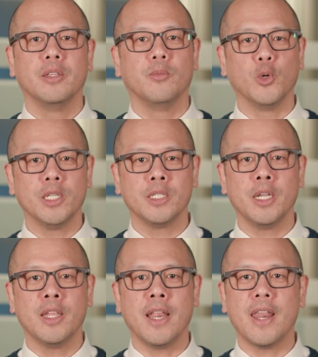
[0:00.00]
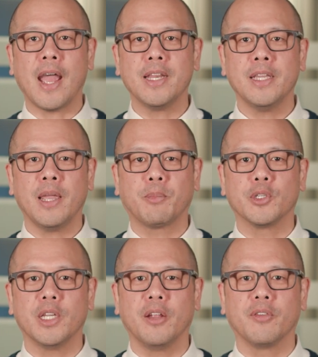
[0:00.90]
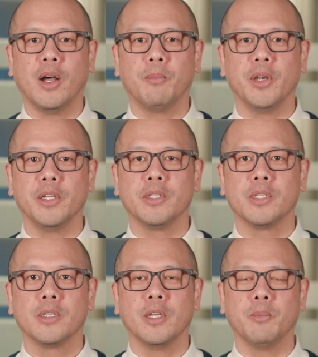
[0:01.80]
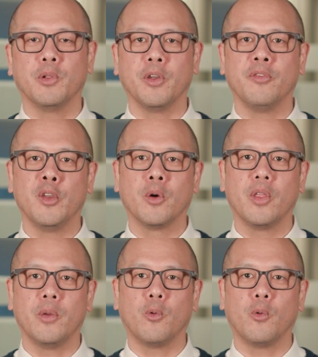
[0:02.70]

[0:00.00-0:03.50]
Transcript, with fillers: we see that 98% of companies employ fewer than